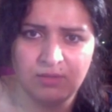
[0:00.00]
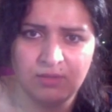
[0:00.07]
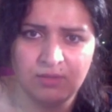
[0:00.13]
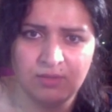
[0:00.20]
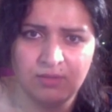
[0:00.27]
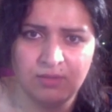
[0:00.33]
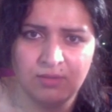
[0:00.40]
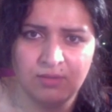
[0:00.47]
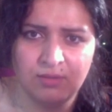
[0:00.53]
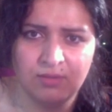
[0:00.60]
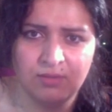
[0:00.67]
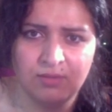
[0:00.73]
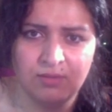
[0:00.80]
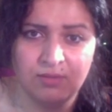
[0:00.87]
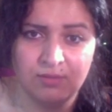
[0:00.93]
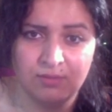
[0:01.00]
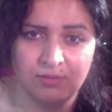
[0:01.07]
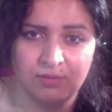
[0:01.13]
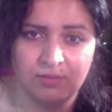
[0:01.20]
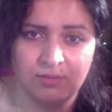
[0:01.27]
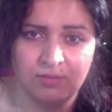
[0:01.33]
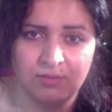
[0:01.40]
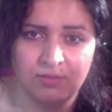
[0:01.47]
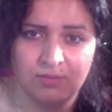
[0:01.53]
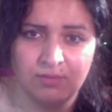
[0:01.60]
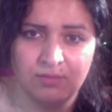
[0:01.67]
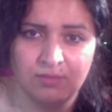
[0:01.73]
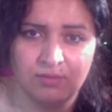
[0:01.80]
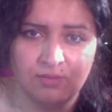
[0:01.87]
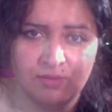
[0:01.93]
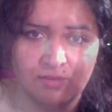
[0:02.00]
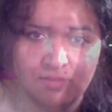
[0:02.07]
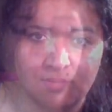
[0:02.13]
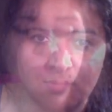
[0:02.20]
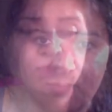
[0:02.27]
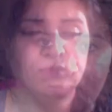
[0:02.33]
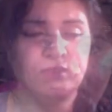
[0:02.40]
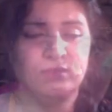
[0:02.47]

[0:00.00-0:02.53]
(silence)